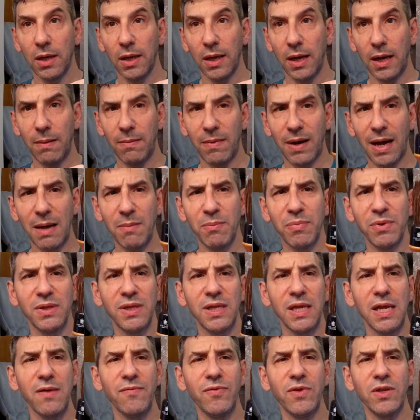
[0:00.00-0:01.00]
Um, I
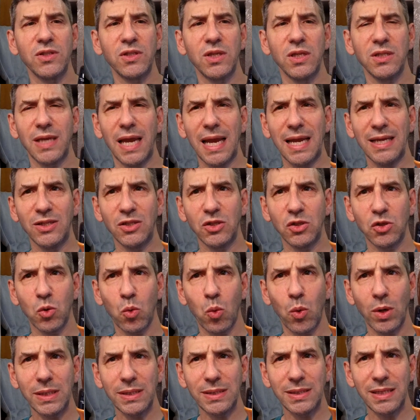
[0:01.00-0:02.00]
believe this is a
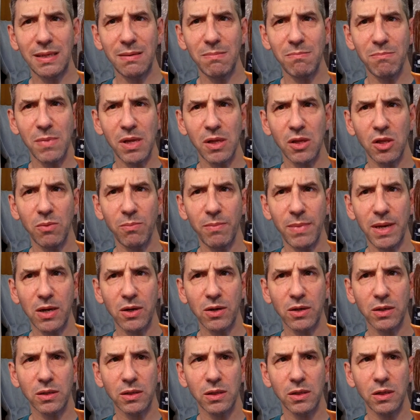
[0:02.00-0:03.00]
20
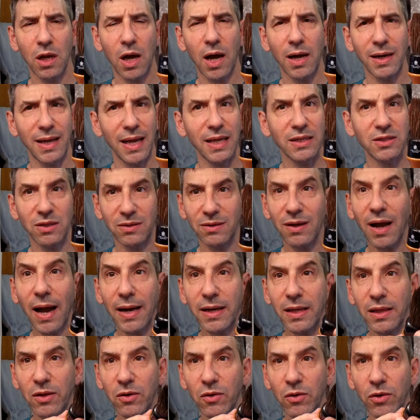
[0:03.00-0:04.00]
millimeter knot. It's a
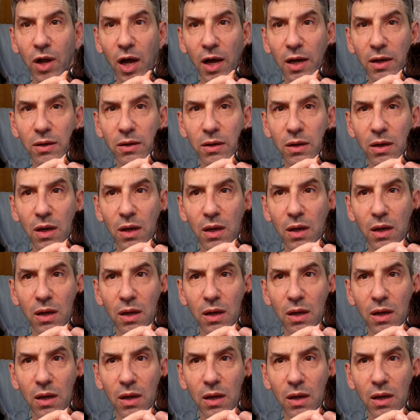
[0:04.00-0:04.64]
tiny little knot.